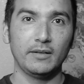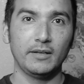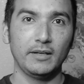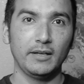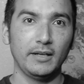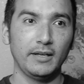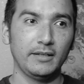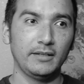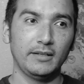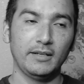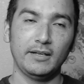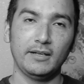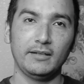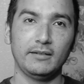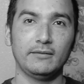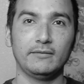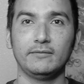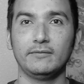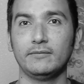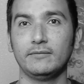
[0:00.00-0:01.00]
and
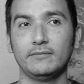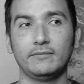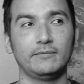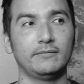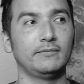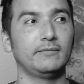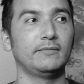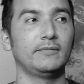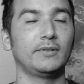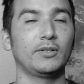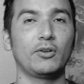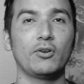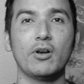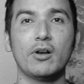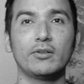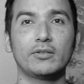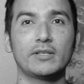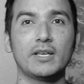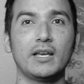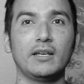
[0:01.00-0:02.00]
then go
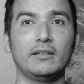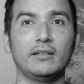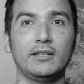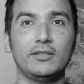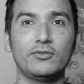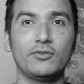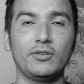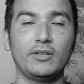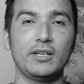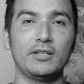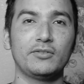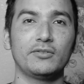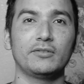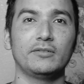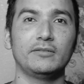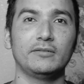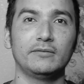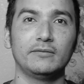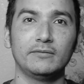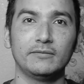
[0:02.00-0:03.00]
outside, enjoy nature,
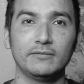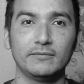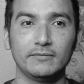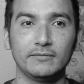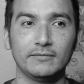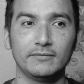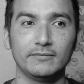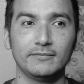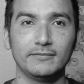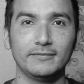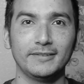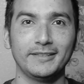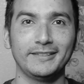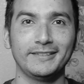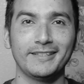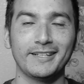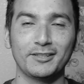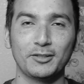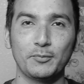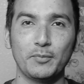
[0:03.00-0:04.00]
and
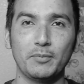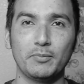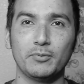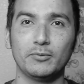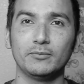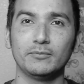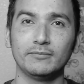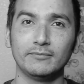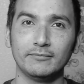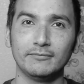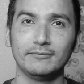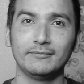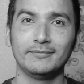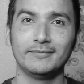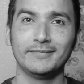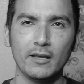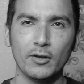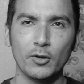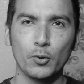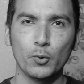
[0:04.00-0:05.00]
talk to people.
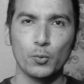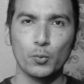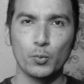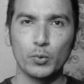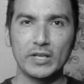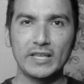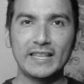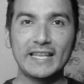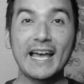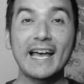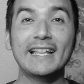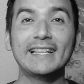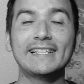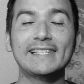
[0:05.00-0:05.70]
With that